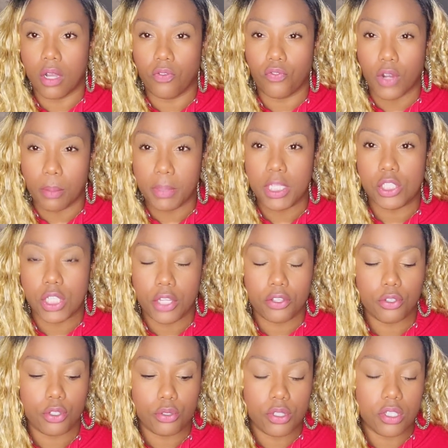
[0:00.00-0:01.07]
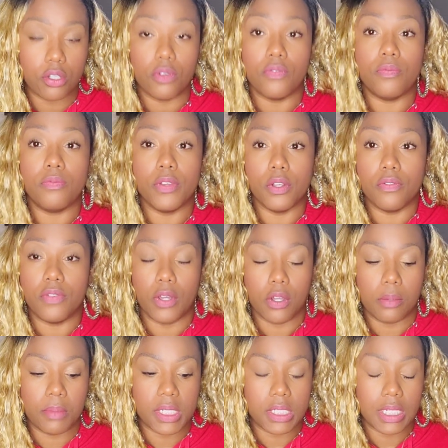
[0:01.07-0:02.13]
from each other, you still feel
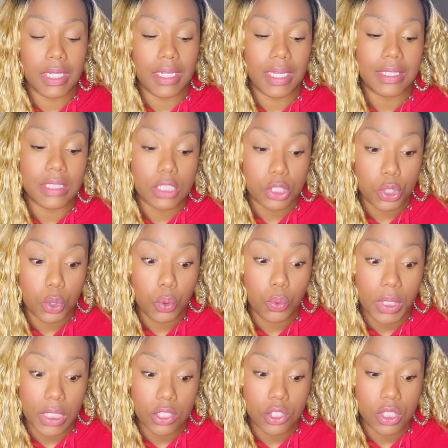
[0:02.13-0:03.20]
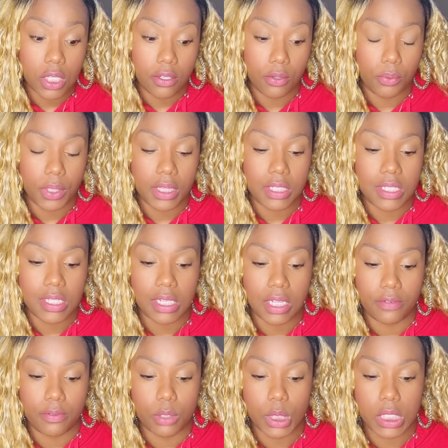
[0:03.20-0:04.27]
very much connected to each other with this
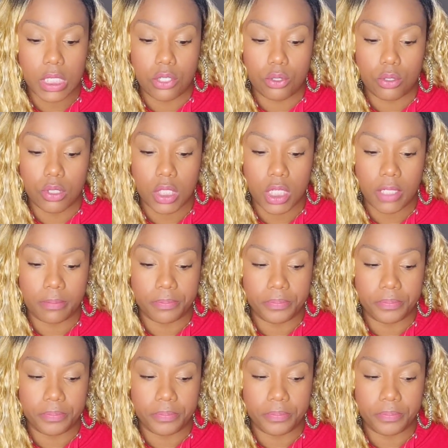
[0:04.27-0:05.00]
Lover's energy.